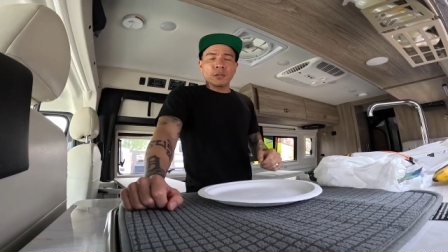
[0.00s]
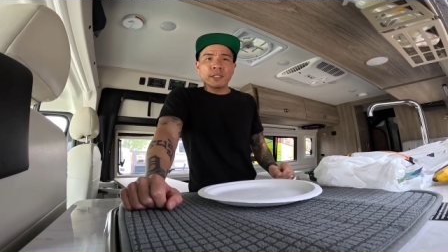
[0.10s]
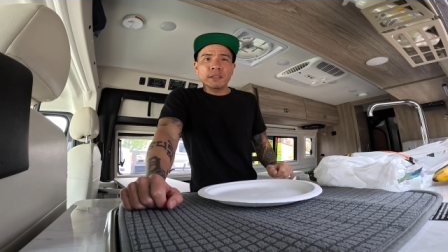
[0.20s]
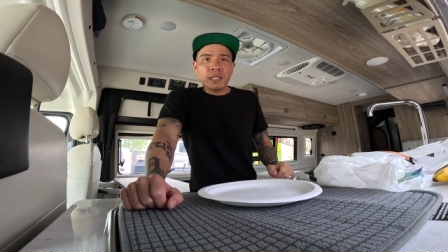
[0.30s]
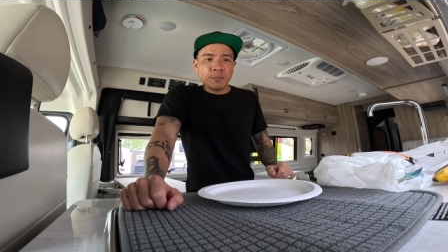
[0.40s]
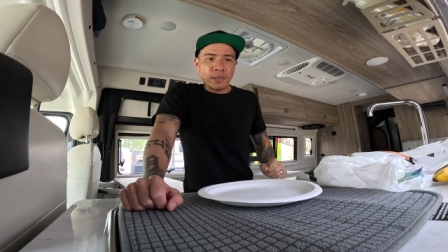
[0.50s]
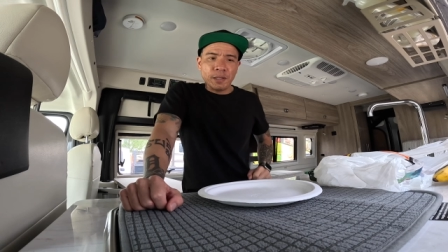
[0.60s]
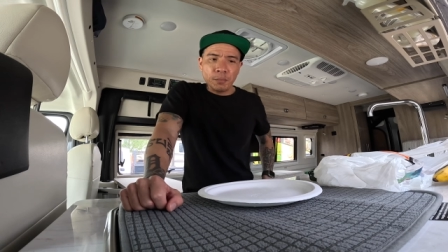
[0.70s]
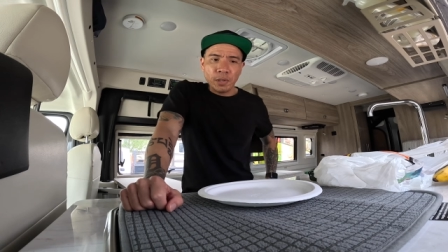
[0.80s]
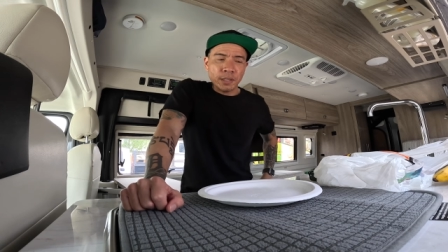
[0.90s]
so I stopped
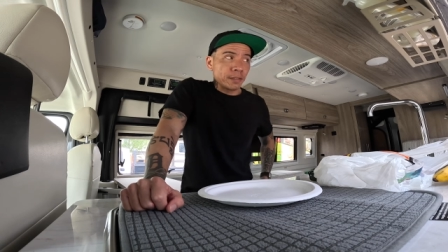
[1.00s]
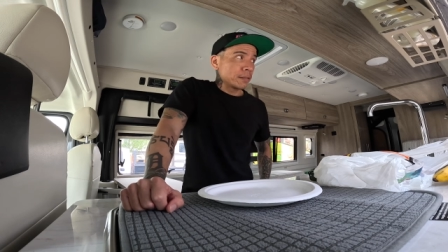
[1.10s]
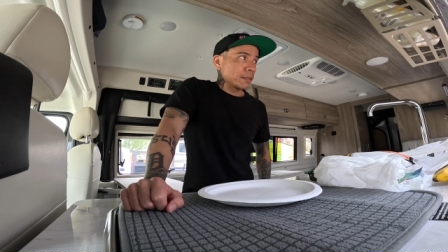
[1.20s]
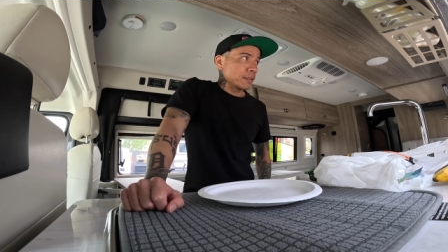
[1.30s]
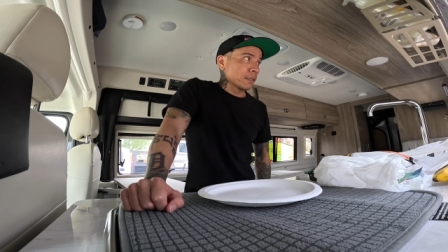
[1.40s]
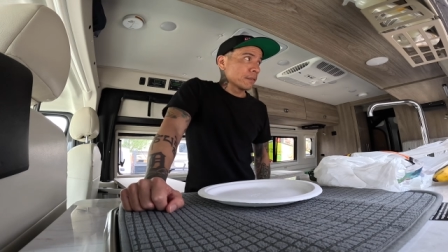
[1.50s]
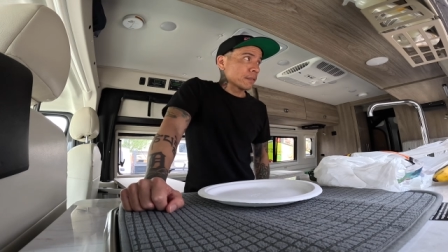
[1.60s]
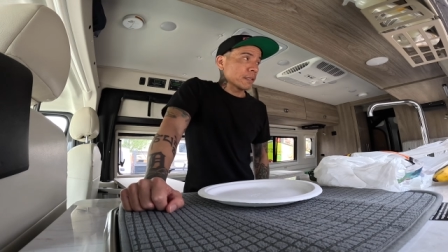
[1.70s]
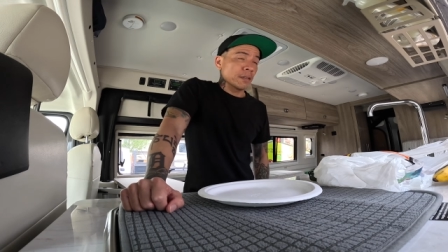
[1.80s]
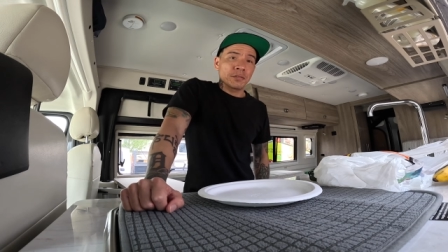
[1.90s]
at a Buc-ee's here in
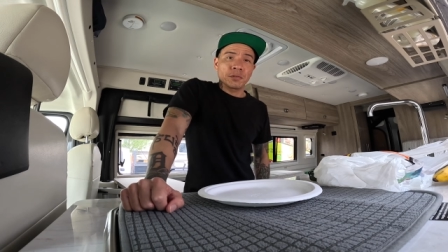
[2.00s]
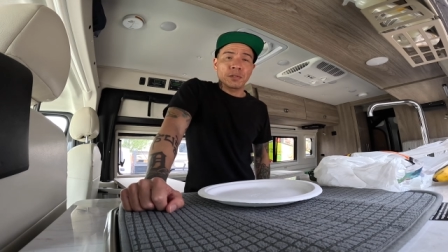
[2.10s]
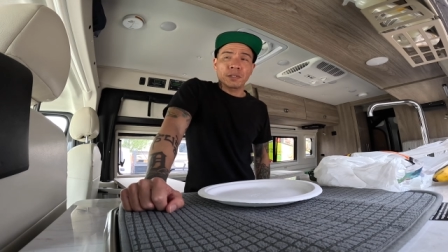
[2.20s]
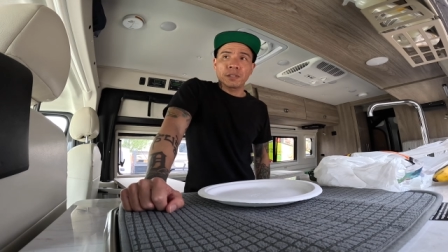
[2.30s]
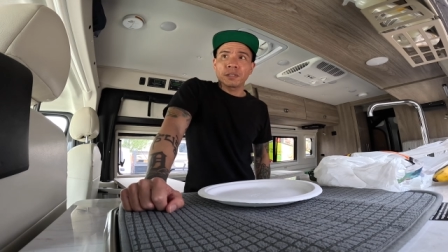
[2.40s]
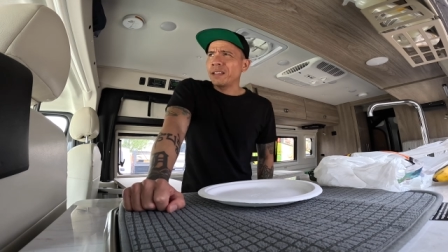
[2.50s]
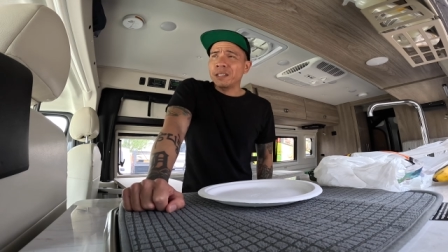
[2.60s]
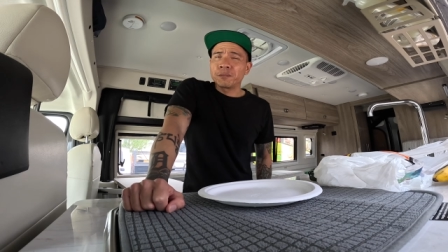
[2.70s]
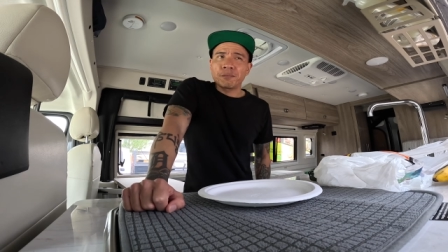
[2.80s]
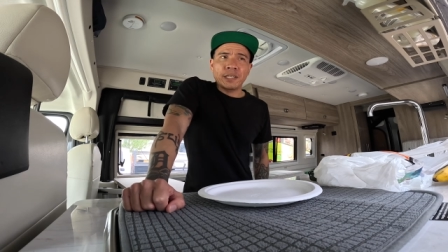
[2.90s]
South Georgia. I
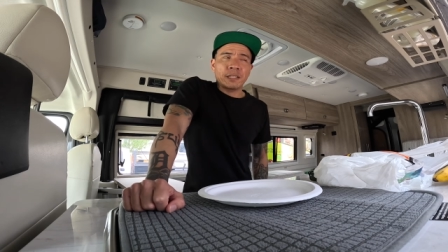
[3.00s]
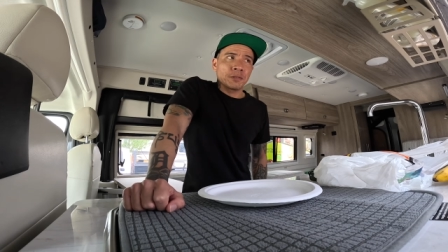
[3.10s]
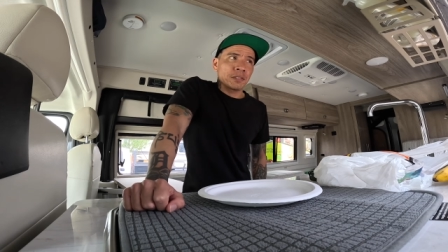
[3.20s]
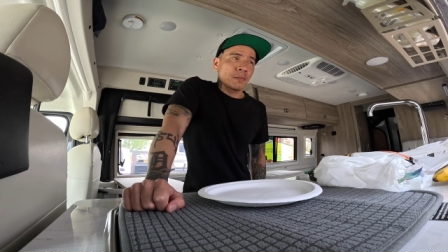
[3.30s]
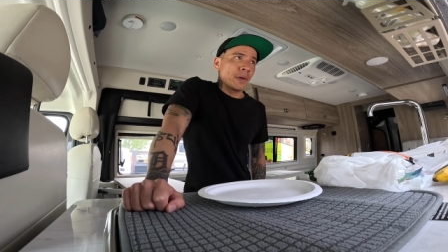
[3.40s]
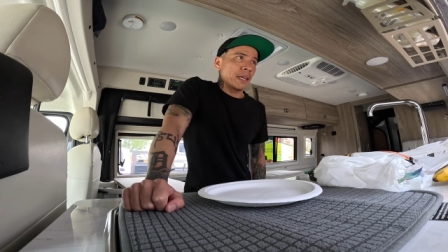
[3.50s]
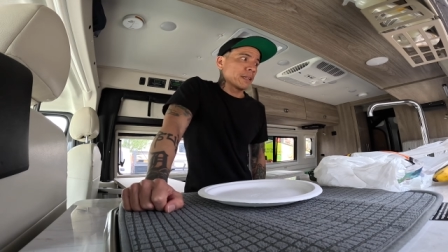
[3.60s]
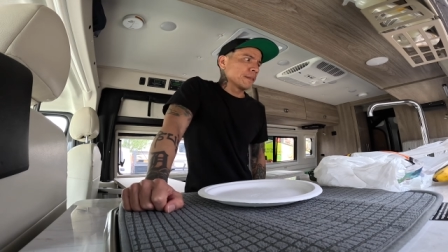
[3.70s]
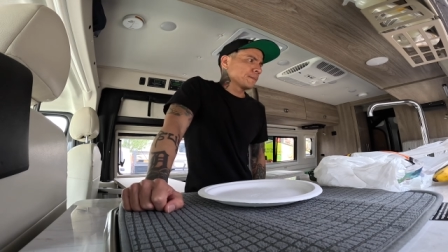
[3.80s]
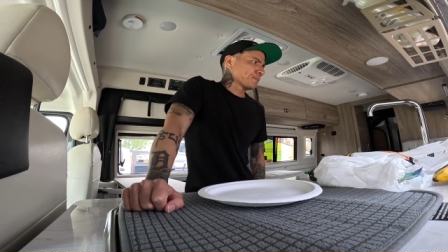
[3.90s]
think I'm pretty close to
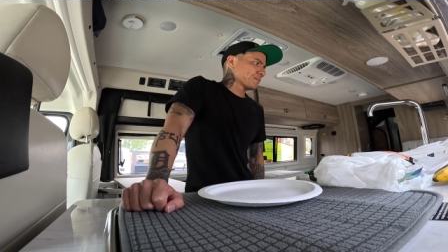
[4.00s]
Macon.